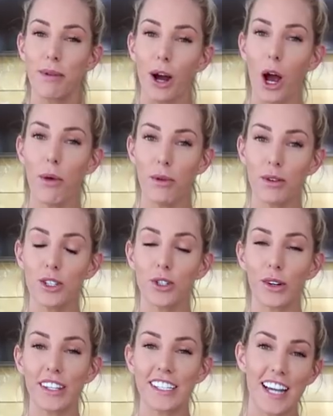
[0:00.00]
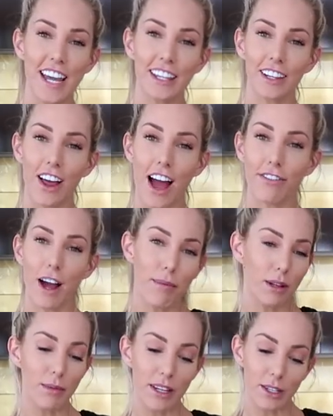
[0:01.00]
But I hope you enjoyed the day in the life,
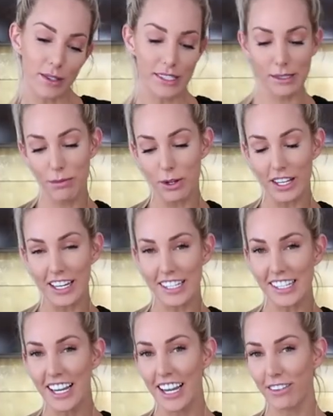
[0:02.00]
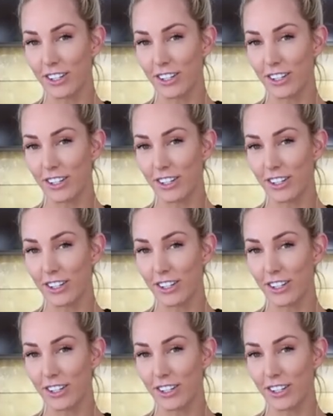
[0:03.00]
couple of meals, smoothies.